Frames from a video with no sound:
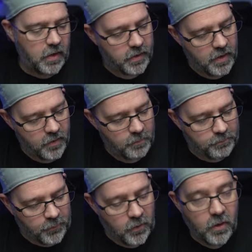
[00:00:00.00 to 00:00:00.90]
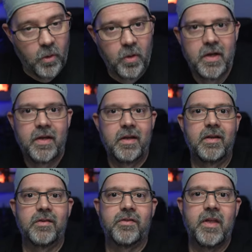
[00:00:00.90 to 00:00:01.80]
Another pro
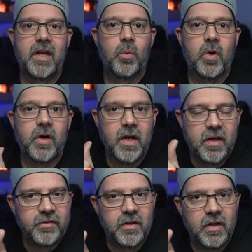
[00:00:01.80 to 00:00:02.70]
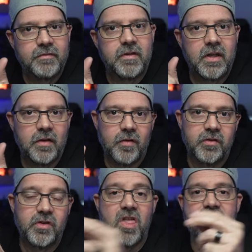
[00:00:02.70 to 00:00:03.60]
is they were nice enough to give
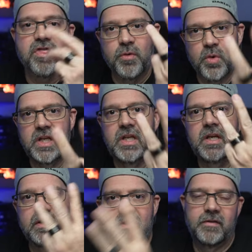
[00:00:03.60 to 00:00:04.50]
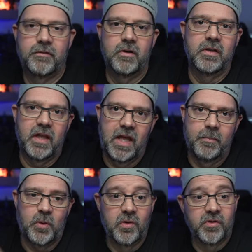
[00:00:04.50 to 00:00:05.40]
us three different
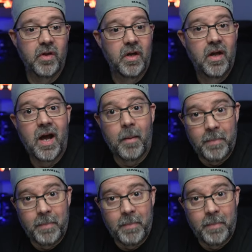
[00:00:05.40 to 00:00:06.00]
cables, a